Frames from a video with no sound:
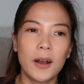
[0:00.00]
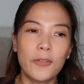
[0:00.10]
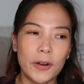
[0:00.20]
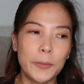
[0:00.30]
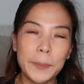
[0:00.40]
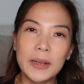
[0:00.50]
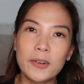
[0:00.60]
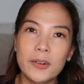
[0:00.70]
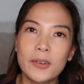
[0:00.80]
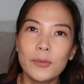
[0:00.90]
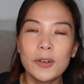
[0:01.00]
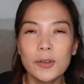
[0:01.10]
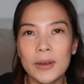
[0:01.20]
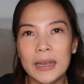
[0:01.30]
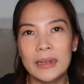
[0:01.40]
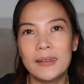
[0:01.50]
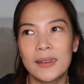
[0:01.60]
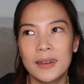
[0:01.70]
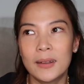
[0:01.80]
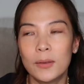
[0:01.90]
of her pictures, which is why I
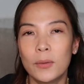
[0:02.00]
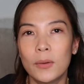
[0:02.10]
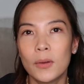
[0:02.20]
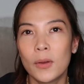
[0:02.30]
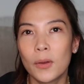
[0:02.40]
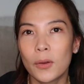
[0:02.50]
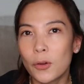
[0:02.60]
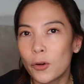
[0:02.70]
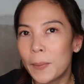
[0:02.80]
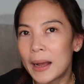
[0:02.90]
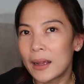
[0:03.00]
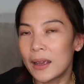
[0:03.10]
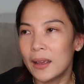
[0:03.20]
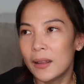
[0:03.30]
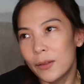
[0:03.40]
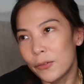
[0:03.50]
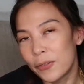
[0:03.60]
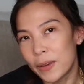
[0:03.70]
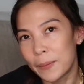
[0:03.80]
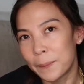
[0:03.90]
decided to go back into
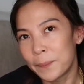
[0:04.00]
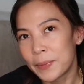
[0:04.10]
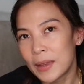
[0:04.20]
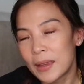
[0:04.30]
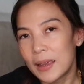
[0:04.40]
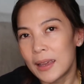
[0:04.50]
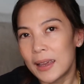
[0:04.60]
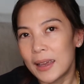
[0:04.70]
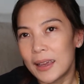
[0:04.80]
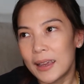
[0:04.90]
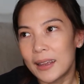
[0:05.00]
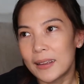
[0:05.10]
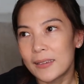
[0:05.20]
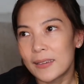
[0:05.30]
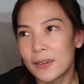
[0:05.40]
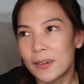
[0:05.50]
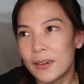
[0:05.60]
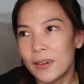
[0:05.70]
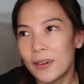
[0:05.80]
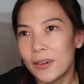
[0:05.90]
film.
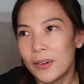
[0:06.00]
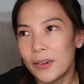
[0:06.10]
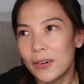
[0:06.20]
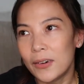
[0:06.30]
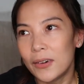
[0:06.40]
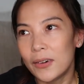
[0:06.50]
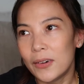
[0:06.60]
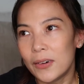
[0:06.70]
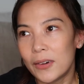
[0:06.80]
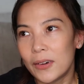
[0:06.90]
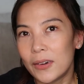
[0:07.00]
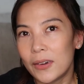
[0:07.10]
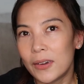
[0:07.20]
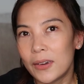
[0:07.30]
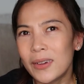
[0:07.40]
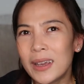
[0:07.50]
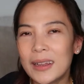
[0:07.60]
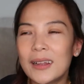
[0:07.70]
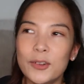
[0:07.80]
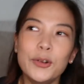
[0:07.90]
So okay,
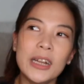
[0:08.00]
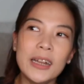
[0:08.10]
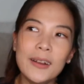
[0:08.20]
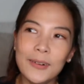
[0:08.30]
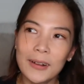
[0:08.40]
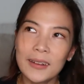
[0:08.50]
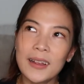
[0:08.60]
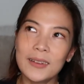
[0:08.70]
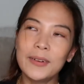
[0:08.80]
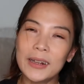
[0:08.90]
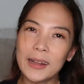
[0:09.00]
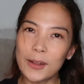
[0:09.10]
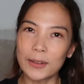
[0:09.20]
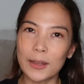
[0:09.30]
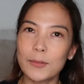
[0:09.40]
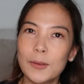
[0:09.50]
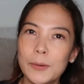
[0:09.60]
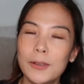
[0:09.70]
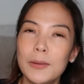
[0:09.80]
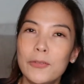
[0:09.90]
that's really long. That was
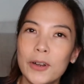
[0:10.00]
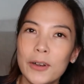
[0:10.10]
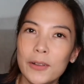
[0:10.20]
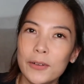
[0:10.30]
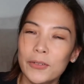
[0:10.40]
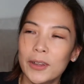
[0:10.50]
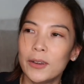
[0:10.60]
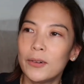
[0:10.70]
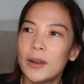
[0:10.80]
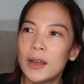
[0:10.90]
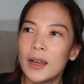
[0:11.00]
supposed to be for another video.